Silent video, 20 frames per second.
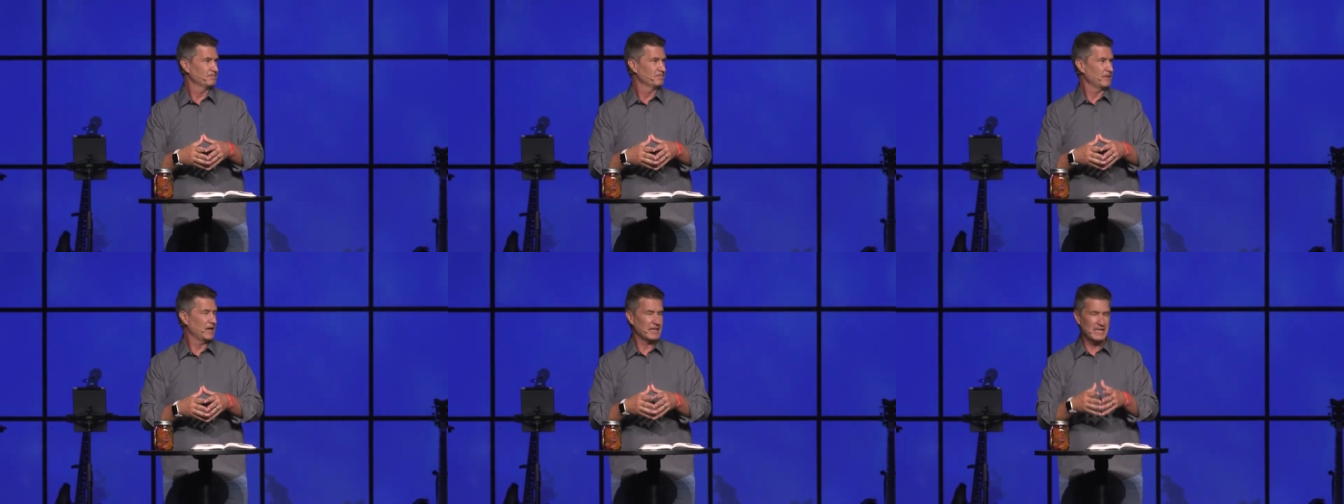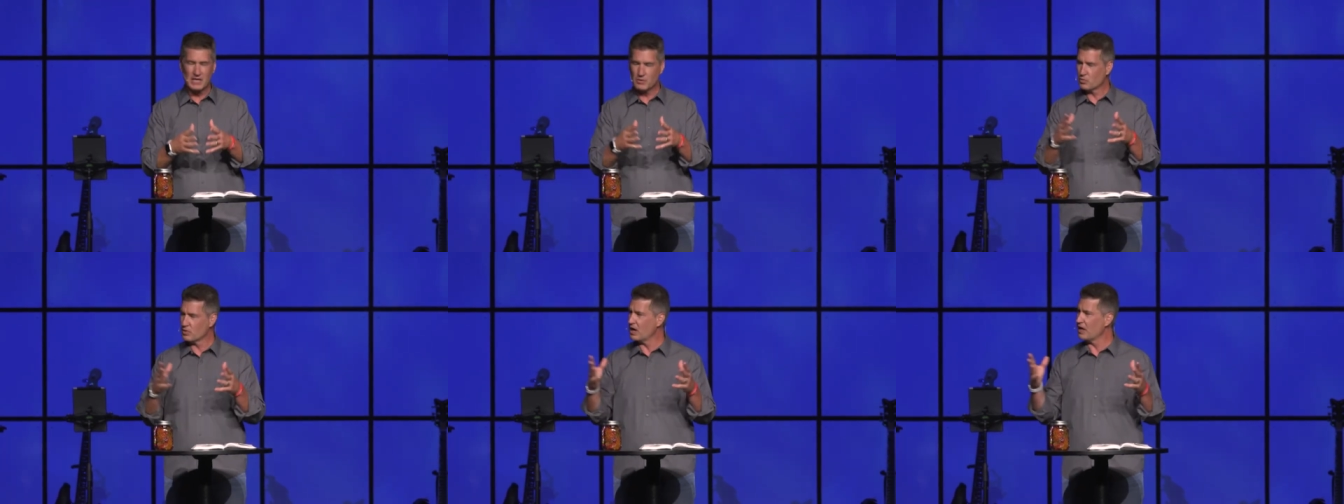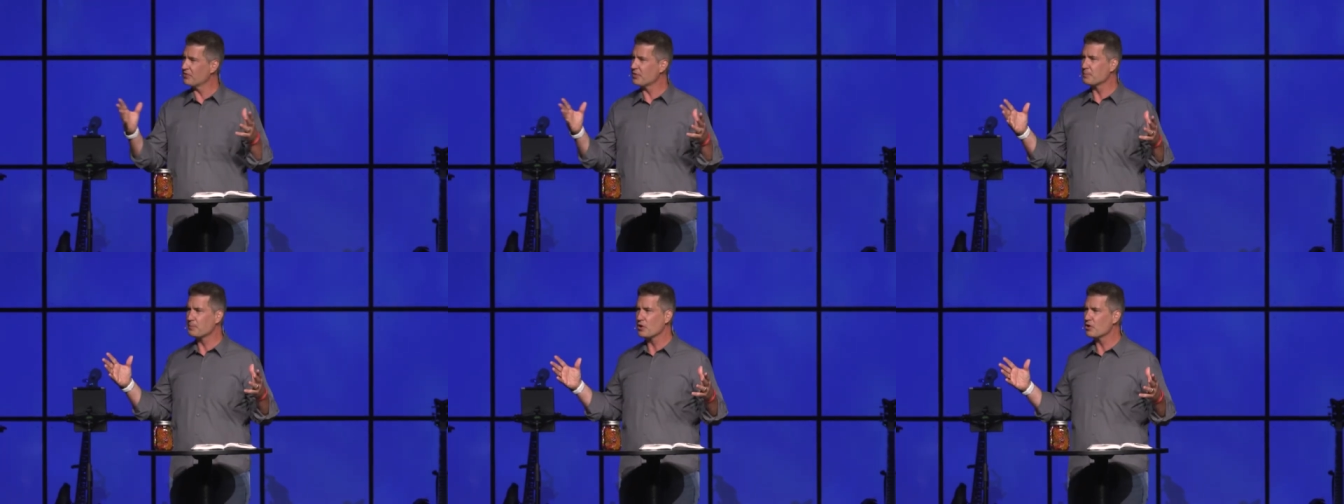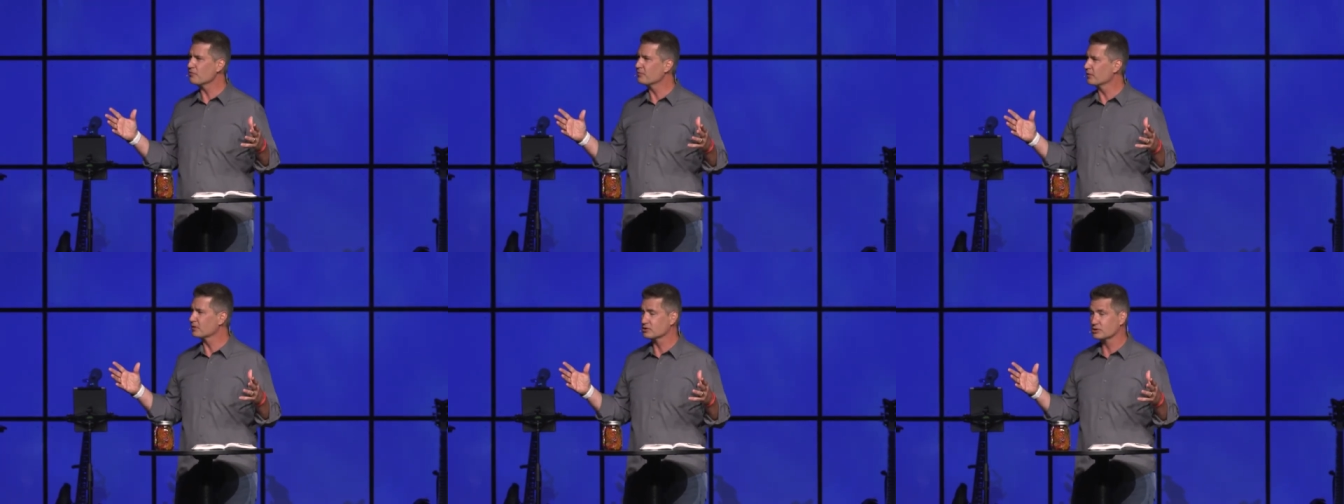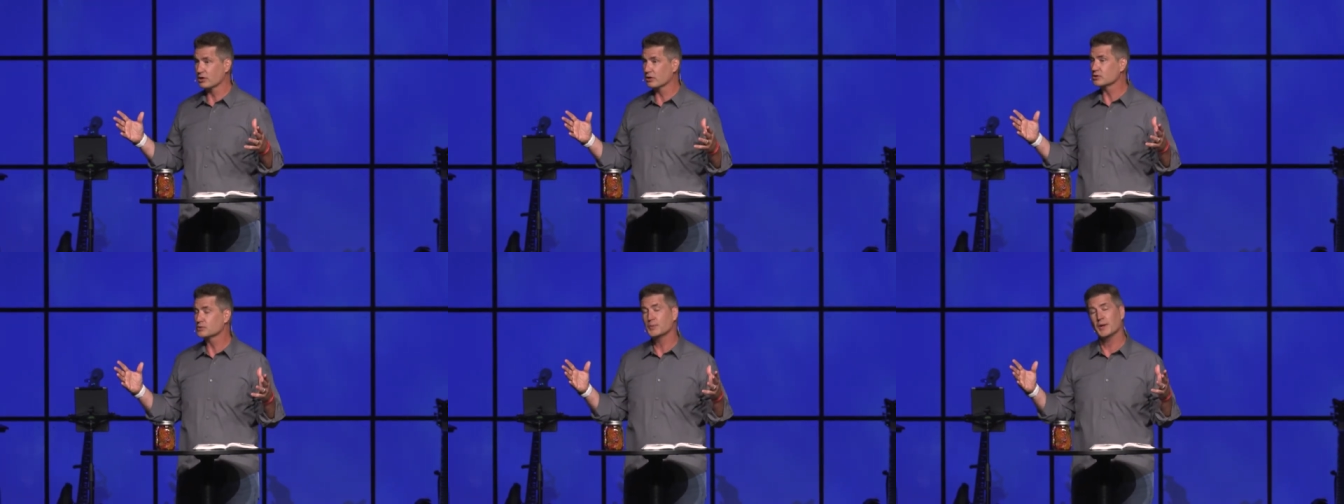again, we're not the perfect
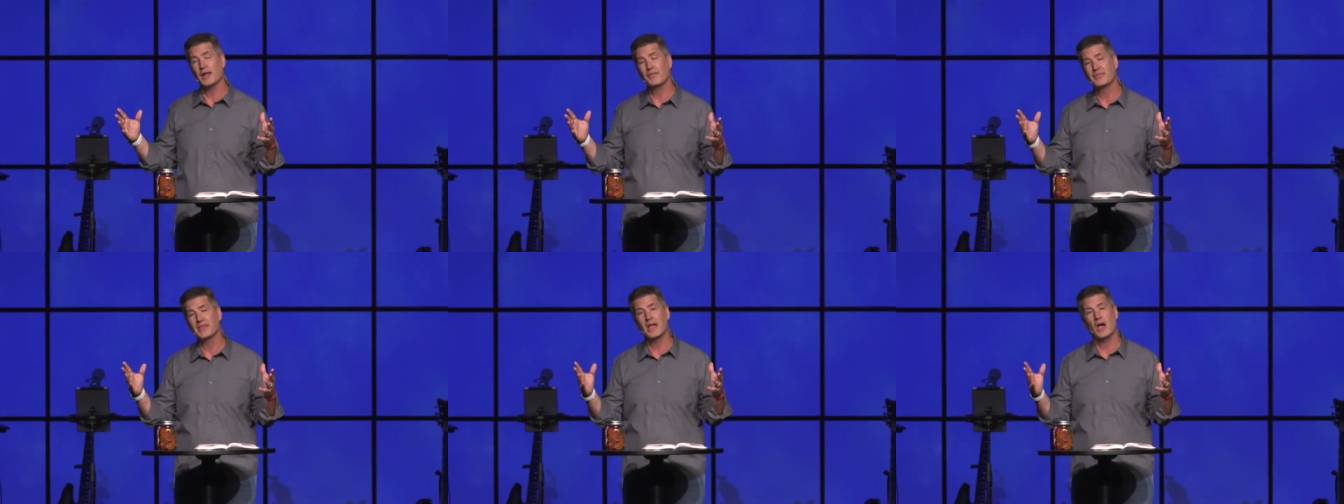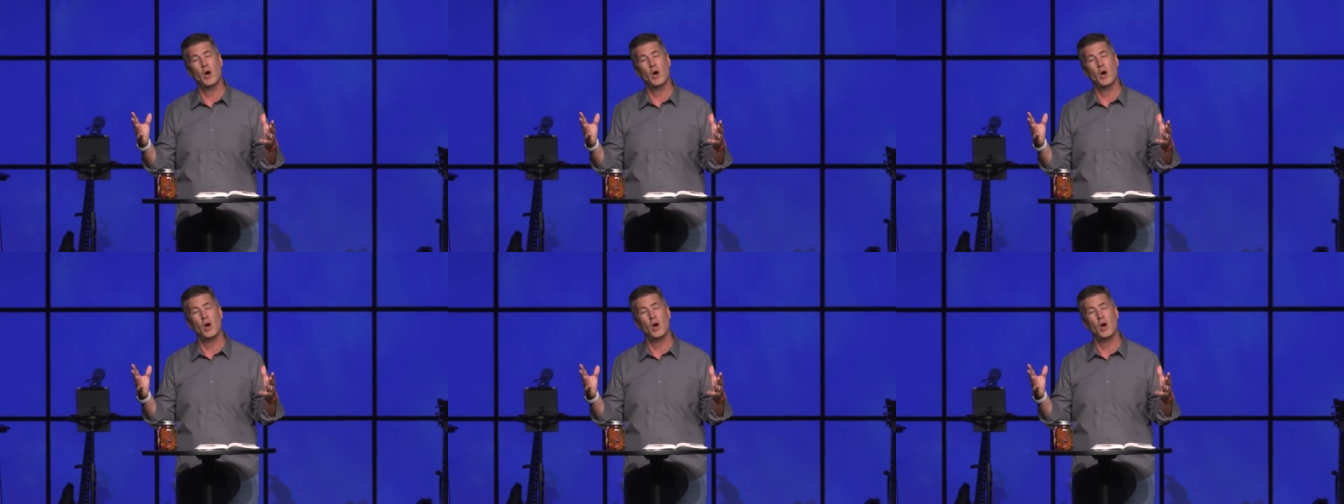church. We're not the